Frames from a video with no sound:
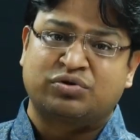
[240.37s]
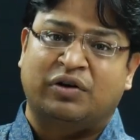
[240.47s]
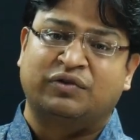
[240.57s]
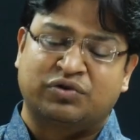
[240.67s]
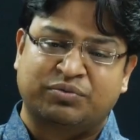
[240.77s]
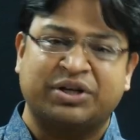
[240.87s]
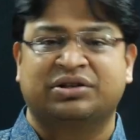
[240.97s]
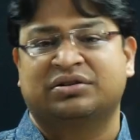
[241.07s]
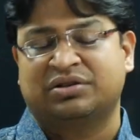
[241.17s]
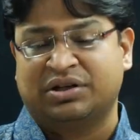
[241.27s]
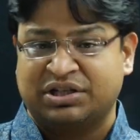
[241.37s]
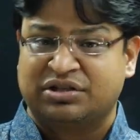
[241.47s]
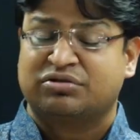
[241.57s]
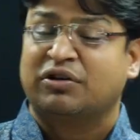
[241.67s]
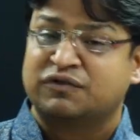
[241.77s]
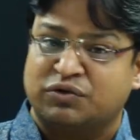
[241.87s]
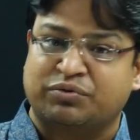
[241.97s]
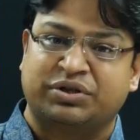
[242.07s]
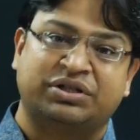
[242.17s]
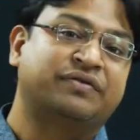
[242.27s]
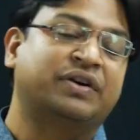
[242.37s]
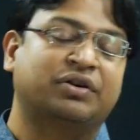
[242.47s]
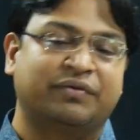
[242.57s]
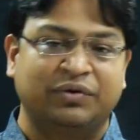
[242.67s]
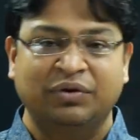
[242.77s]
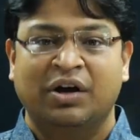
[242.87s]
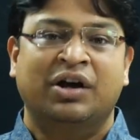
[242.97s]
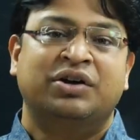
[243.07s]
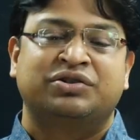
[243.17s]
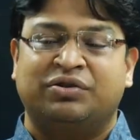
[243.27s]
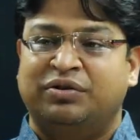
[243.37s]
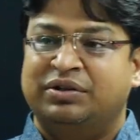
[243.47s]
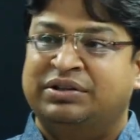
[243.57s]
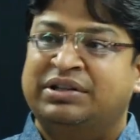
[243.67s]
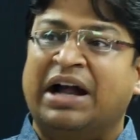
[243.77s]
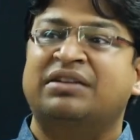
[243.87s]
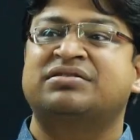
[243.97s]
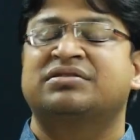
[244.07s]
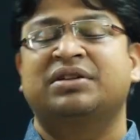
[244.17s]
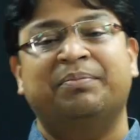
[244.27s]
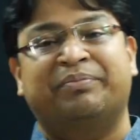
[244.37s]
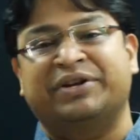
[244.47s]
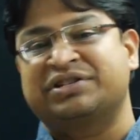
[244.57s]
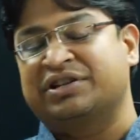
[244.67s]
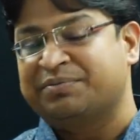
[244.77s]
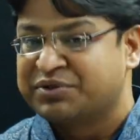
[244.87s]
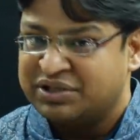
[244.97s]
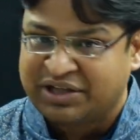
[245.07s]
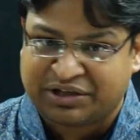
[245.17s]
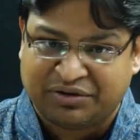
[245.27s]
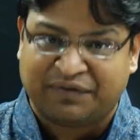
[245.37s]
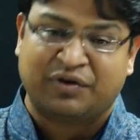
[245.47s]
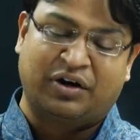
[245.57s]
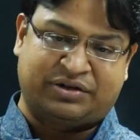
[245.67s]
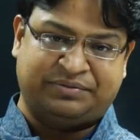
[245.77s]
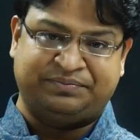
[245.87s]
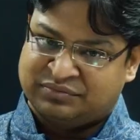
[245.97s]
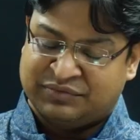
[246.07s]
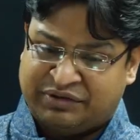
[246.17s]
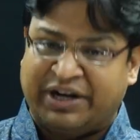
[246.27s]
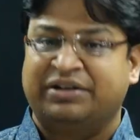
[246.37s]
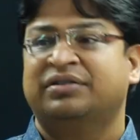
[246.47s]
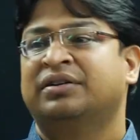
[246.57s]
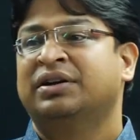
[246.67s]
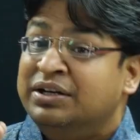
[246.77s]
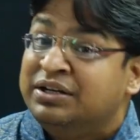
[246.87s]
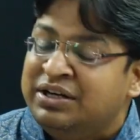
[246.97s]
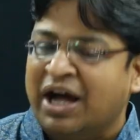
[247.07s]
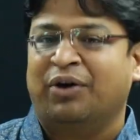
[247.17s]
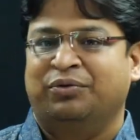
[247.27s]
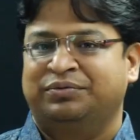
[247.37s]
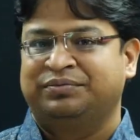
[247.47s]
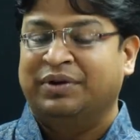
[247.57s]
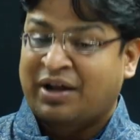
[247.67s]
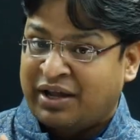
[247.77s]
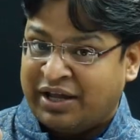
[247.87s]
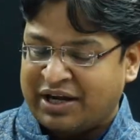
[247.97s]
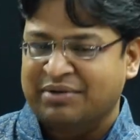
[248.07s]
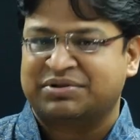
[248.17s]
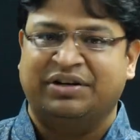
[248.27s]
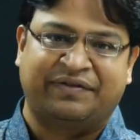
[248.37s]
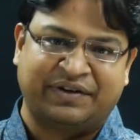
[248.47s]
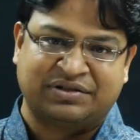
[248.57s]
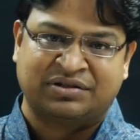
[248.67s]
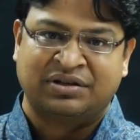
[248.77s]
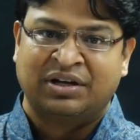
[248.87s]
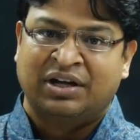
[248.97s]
to solve those questions. The teacher solves those questions in front of you. So that's the prescription that you have got. Right, now, here comes the difference.